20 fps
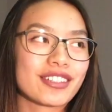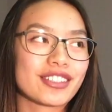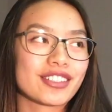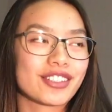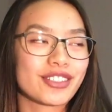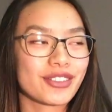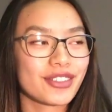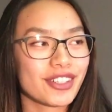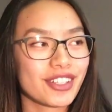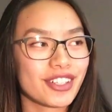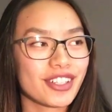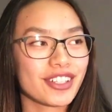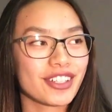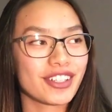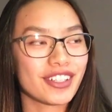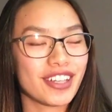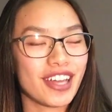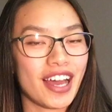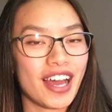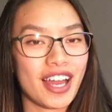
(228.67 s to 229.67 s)
shorter.
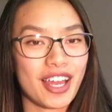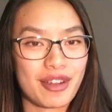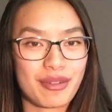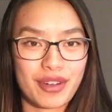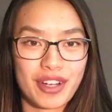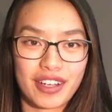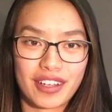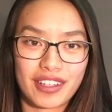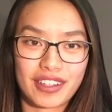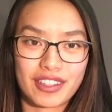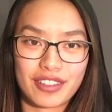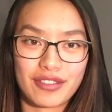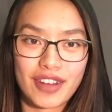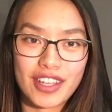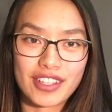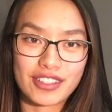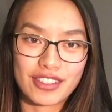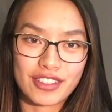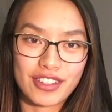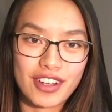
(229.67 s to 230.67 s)
I work at the
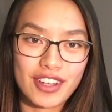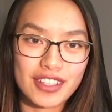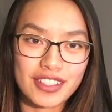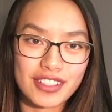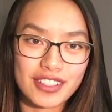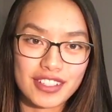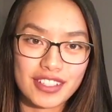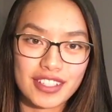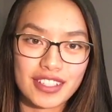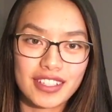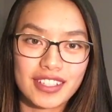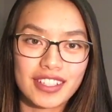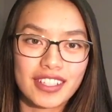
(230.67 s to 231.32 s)
restaurant.